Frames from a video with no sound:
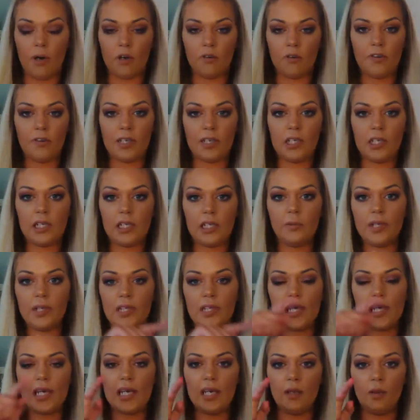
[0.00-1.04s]
perfectly
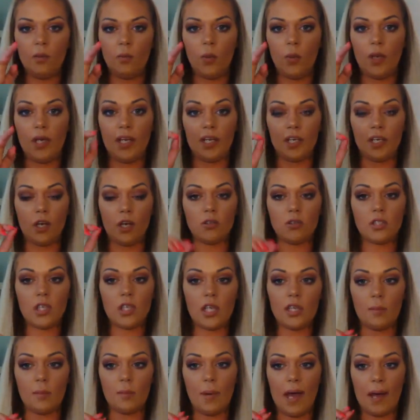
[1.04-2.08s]
with it, when it goes
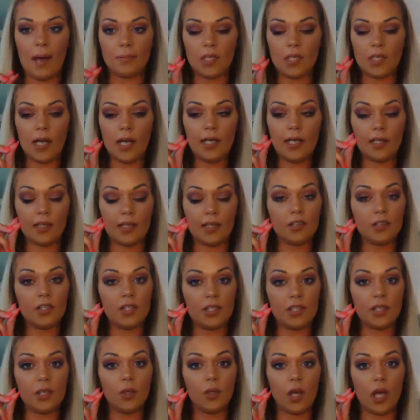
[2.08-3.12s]
on the pop socket, there's
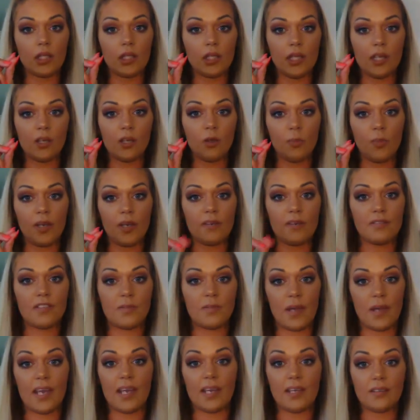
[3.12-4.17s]
still a little bit of
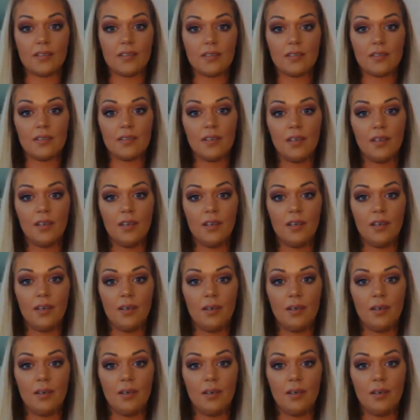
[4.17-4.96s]
space. Oh